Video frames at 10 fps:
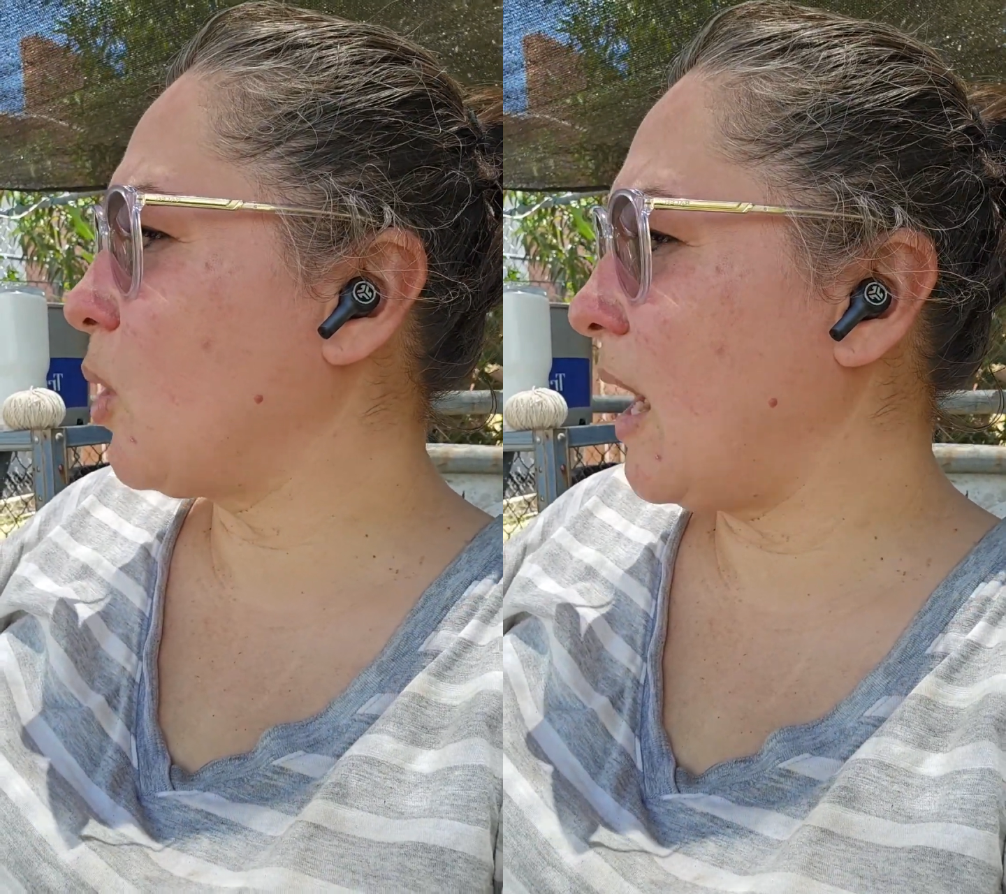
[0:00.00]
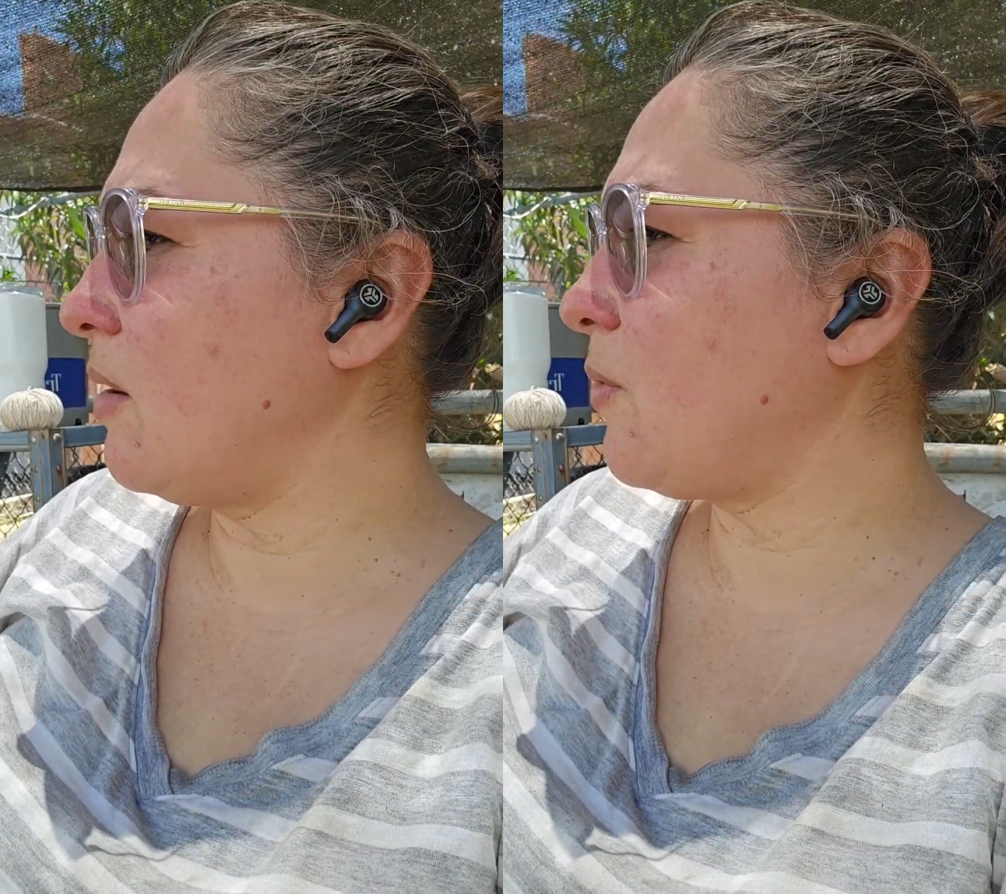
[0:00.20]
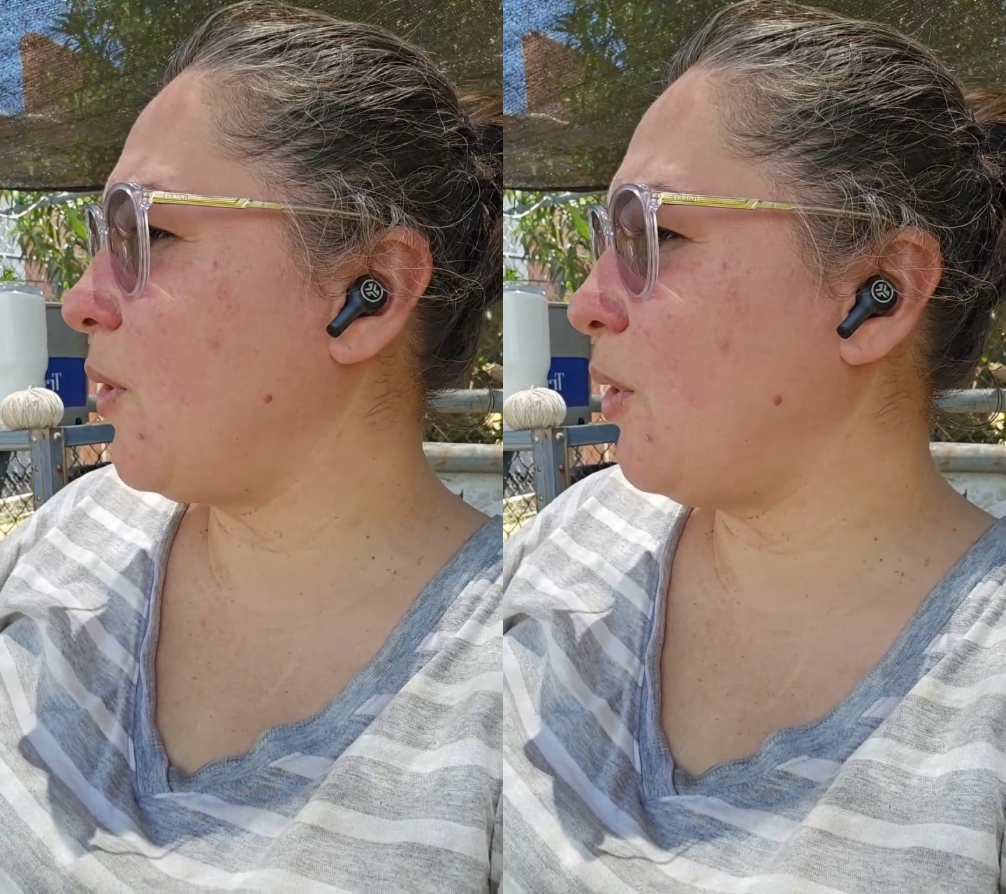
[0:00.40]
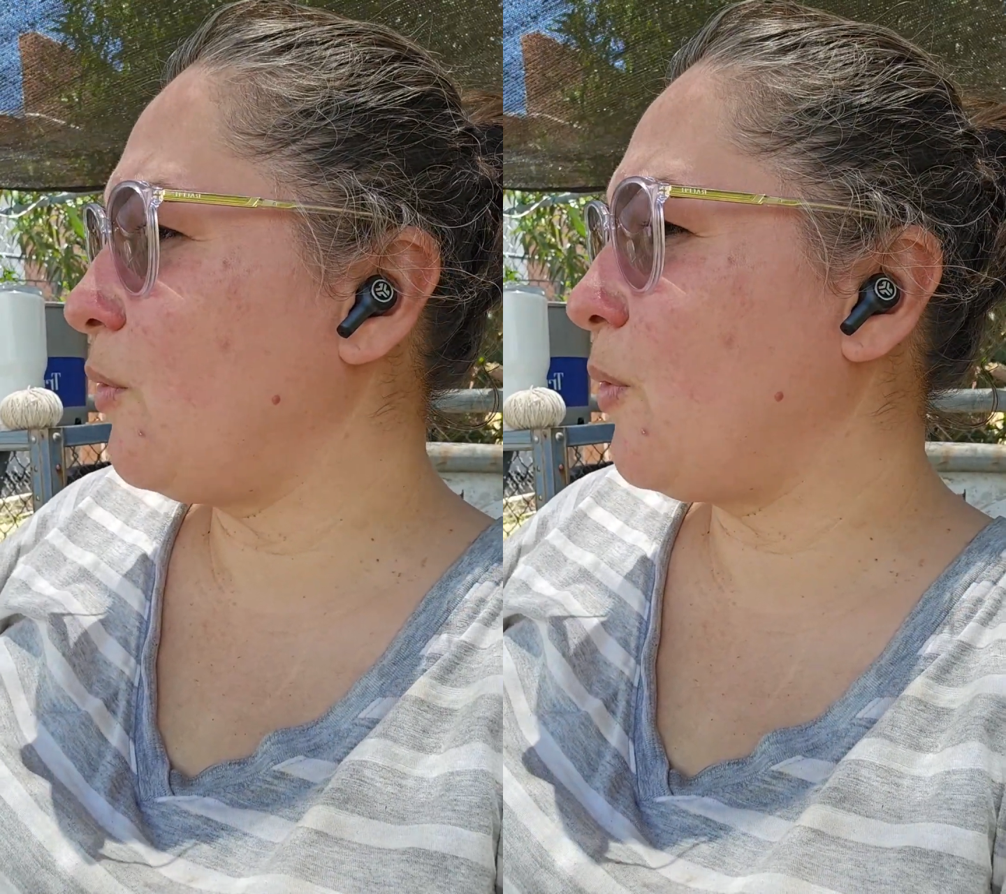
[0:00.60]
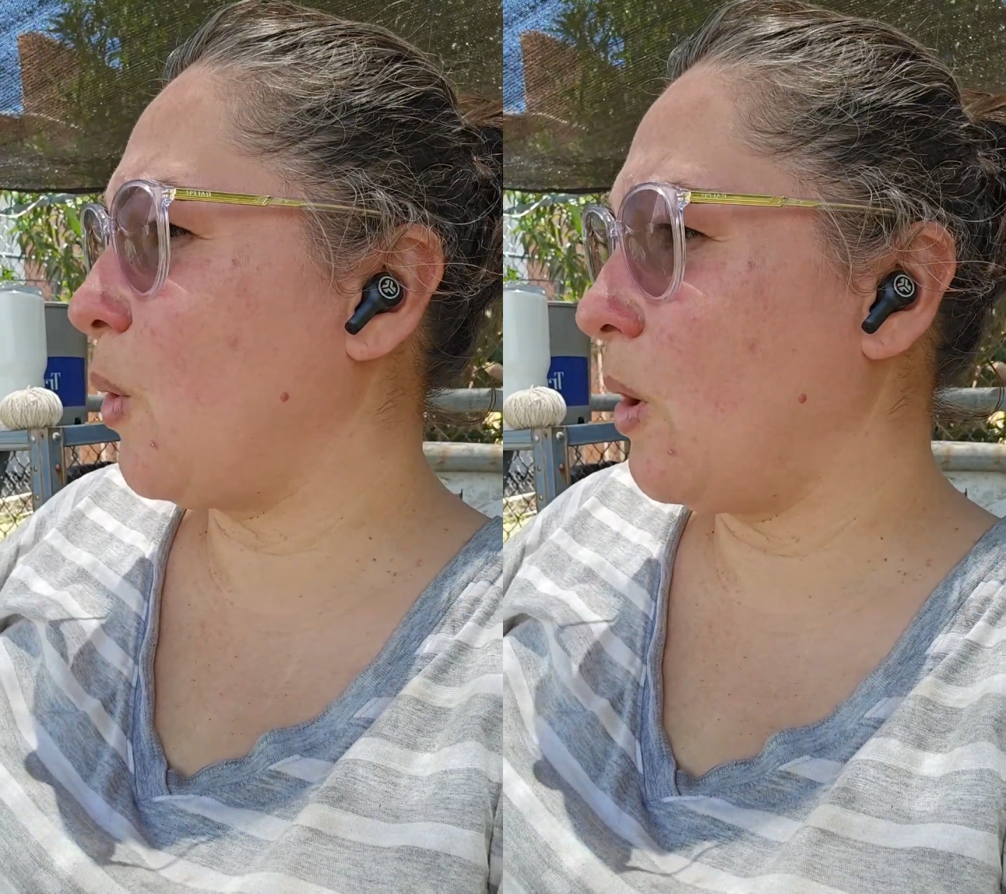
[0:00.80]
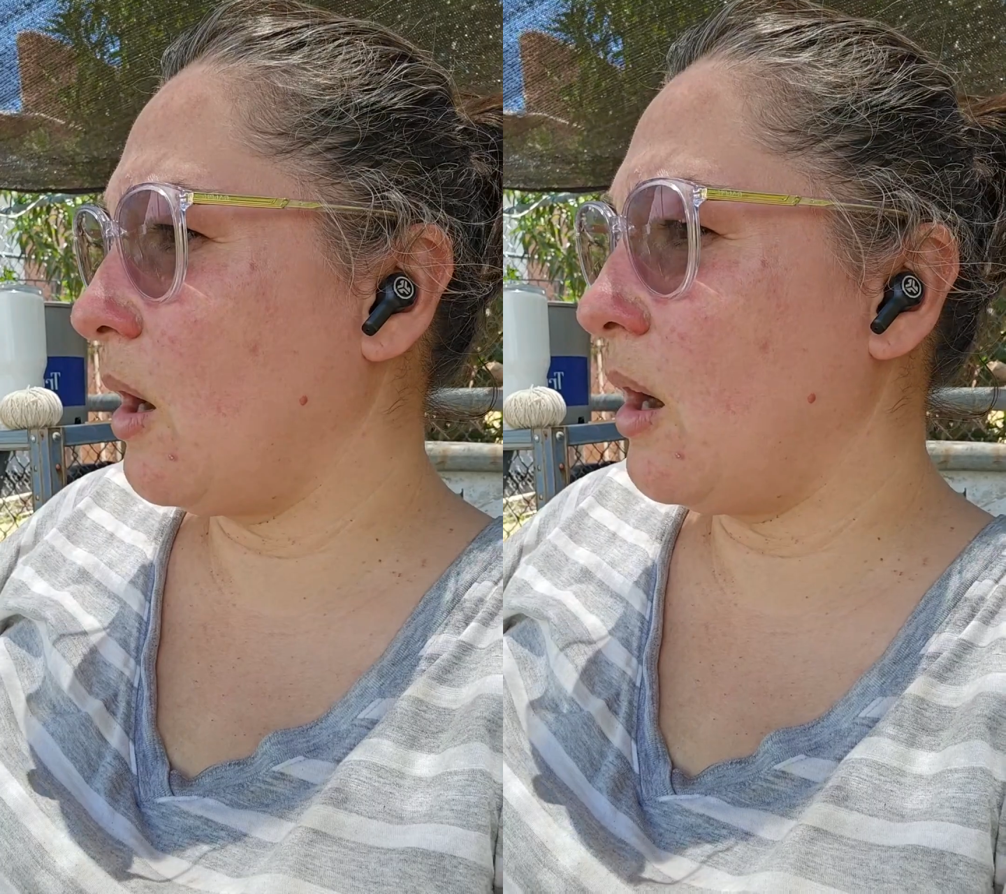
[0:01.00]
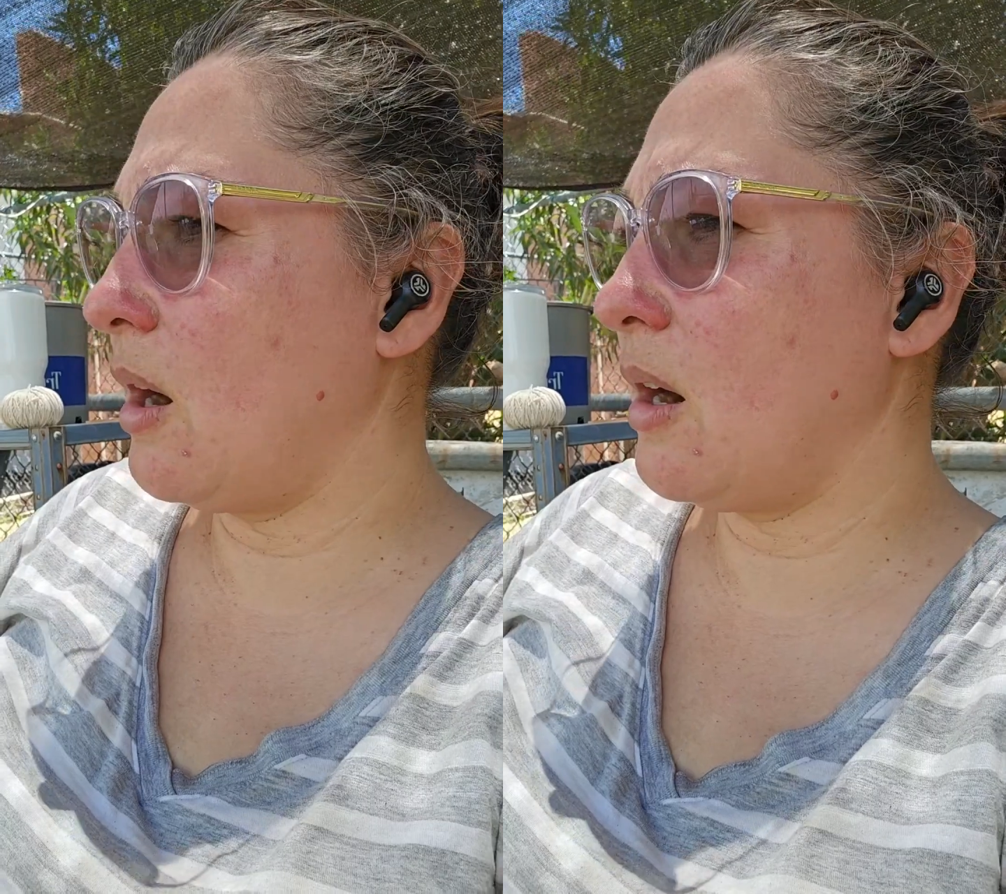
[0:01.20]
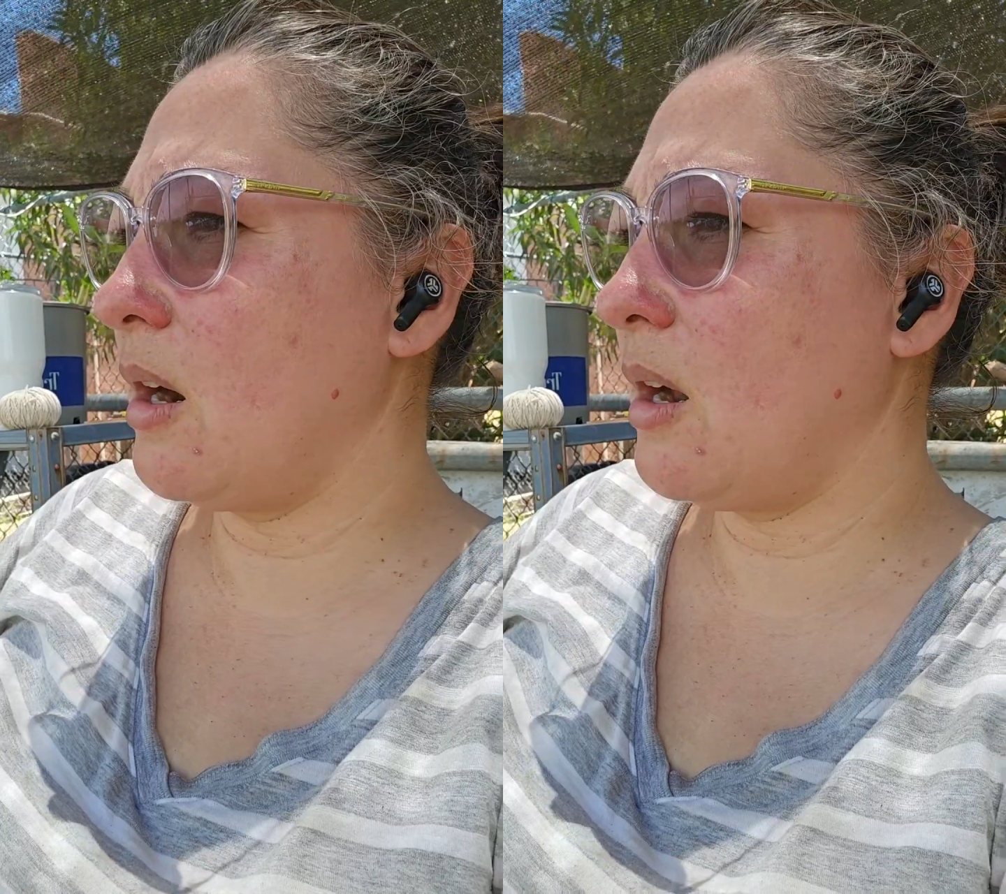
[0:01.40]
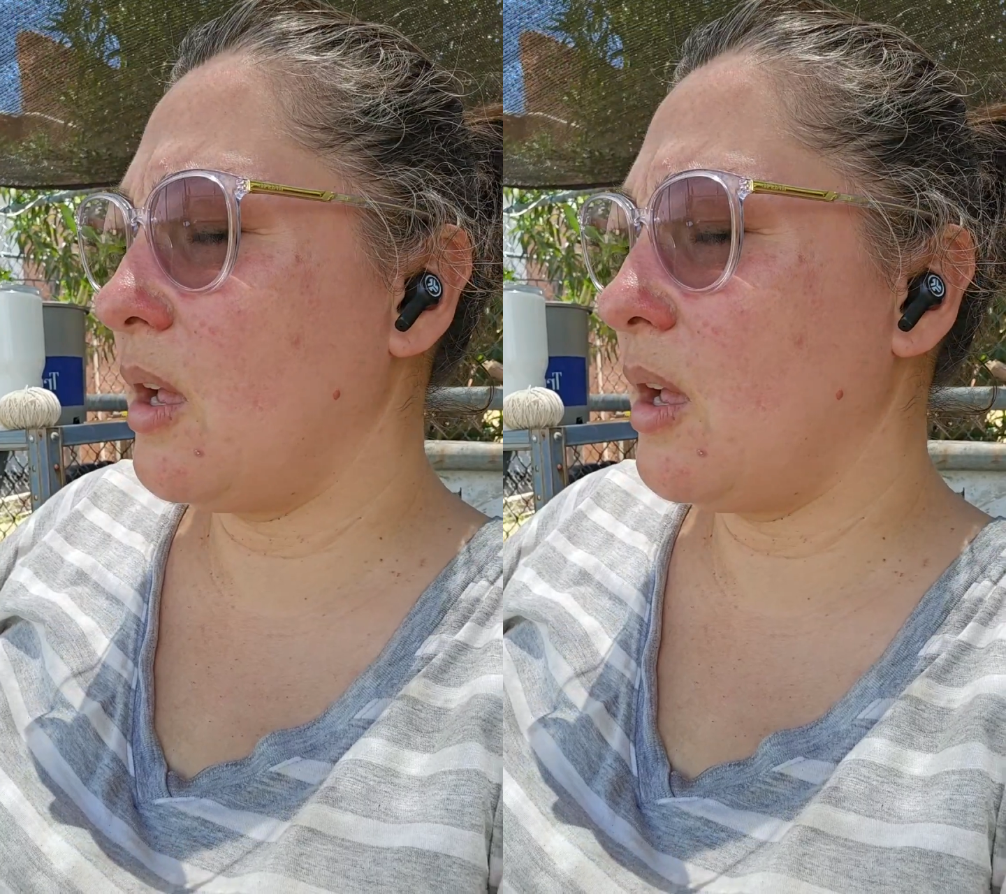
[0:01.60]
grateful for